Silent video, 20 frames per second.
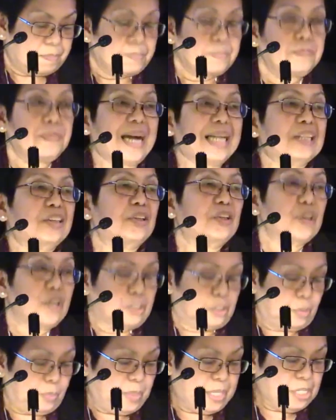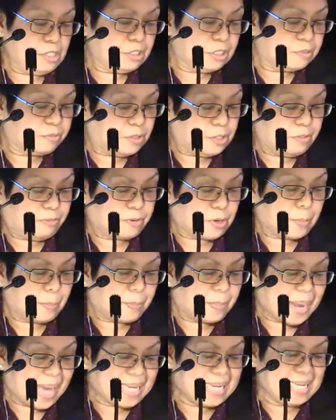But to be useful for
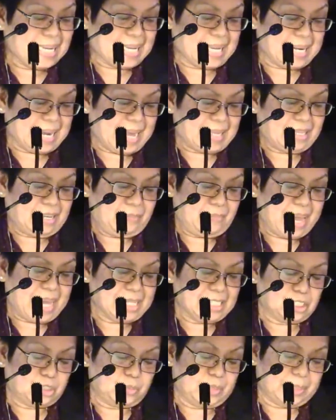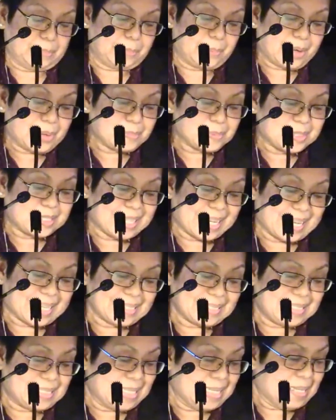planning and other management
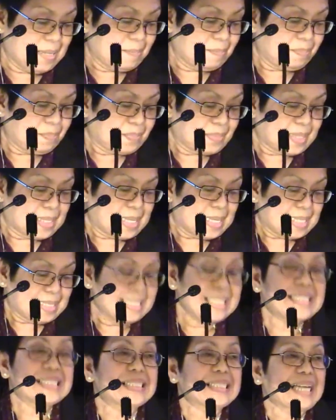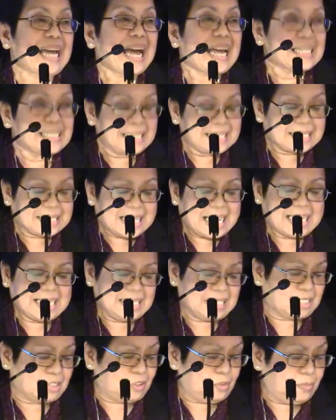purposes, these
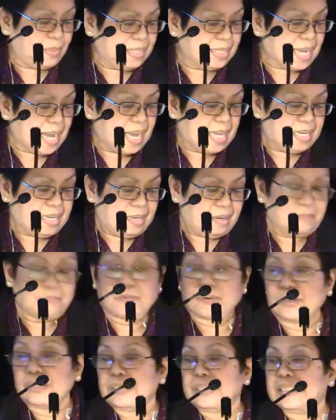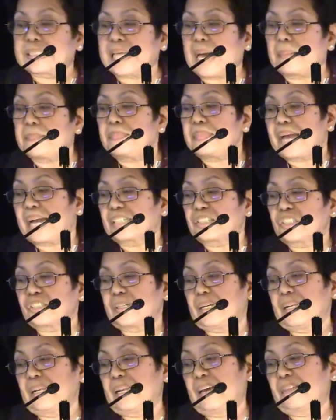studies could be done for
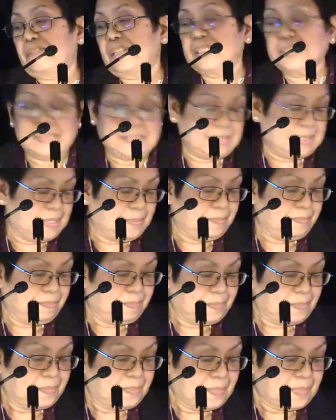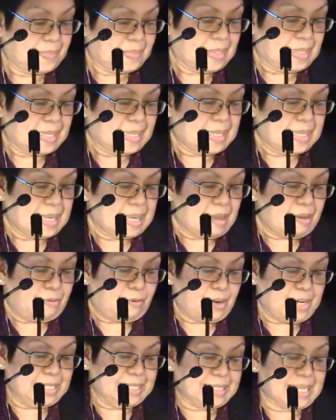subnational levels,
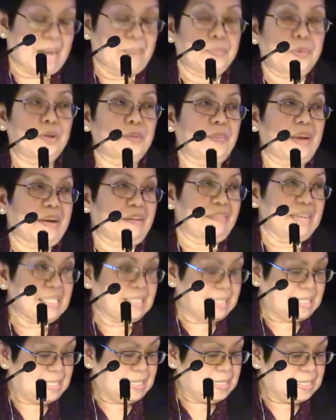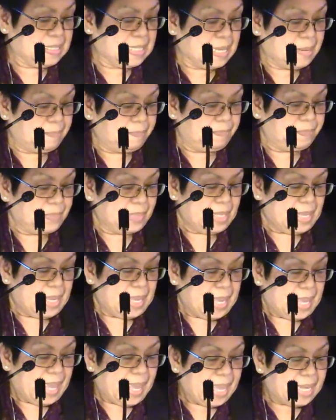for example, by regions,
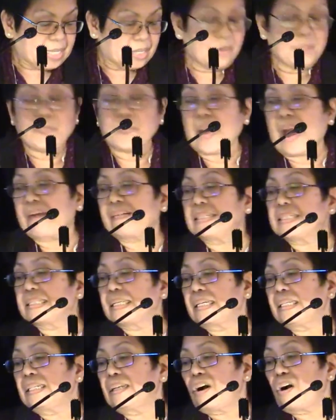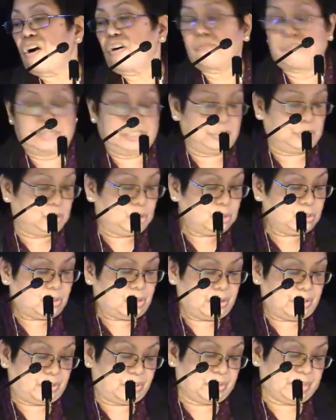and comparison over 2
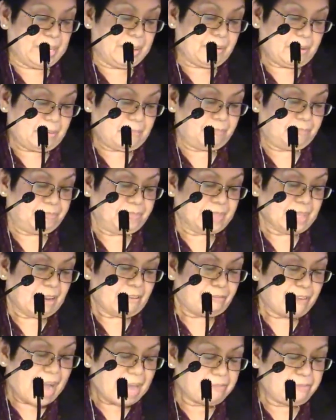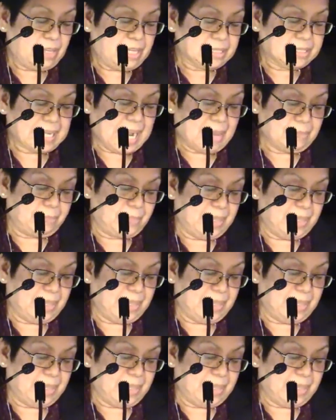or 3 5-year time